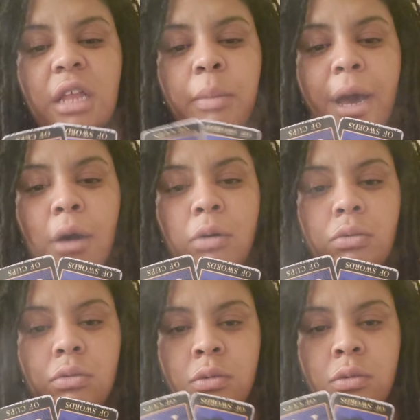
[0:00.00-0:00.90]
him out.
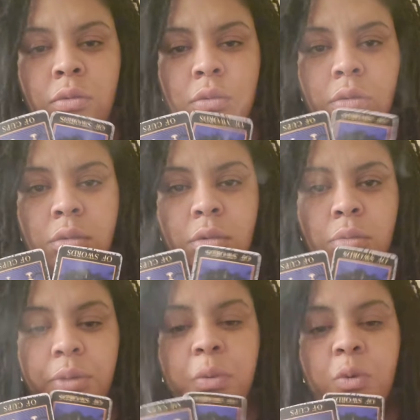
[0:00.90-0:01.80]

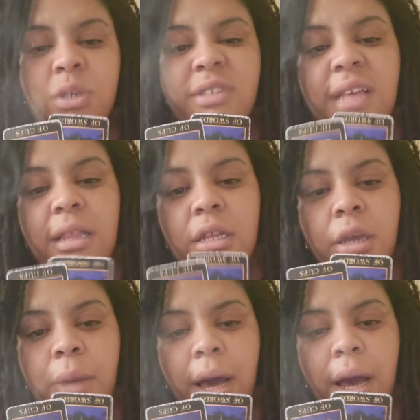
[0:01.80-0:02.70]
People were selling
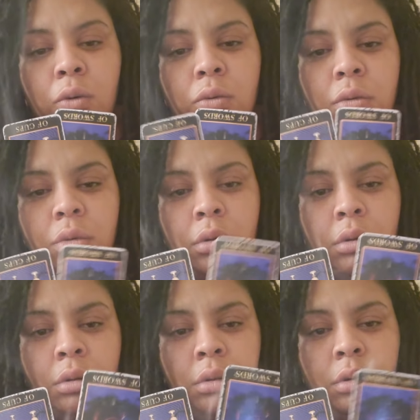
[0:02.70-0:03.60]
him out.
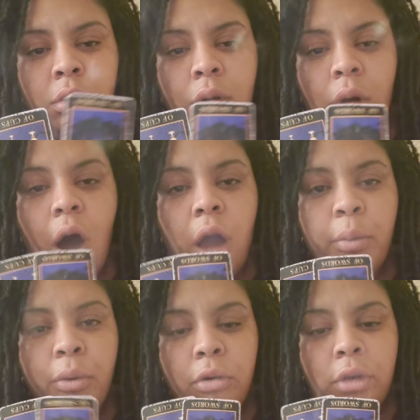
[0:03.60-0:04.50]

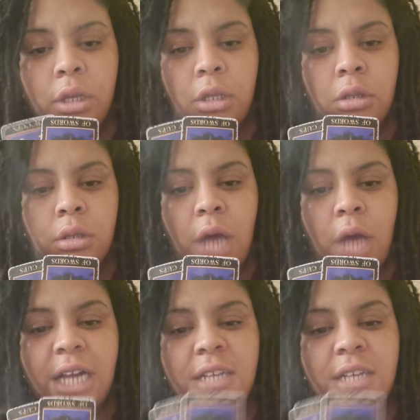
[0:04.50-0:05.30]
Heartbroken. Sorry,